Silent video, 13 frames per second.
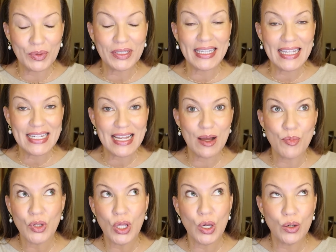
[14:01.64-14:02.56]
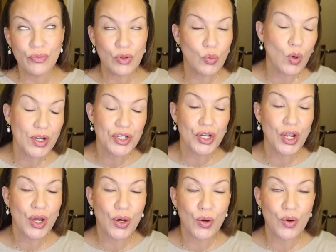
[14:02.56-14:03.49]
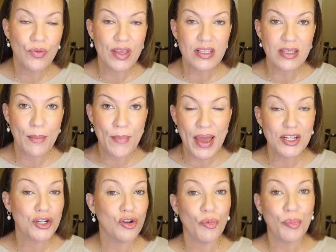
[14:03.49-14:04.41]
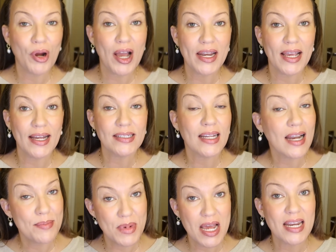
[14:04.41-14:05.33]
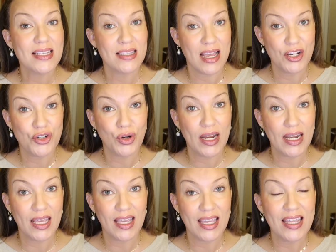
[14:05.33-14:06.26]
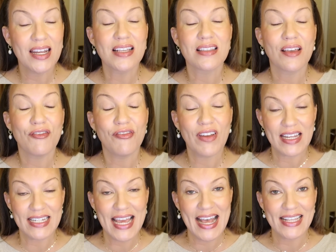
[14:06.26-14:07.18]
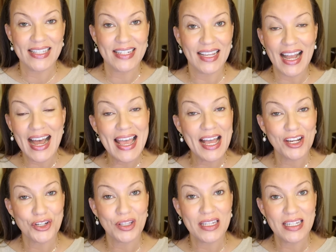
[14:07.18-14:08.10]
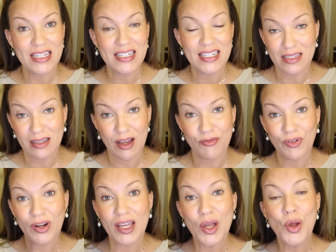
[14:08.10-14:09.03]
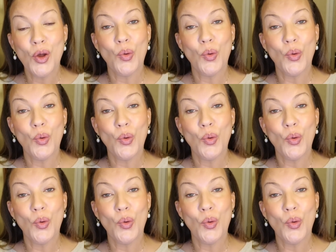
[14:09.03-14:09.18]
will link it down below if you want to know this magical product and I'm not exaggerating, it is fantastic. I actually didn't discover it.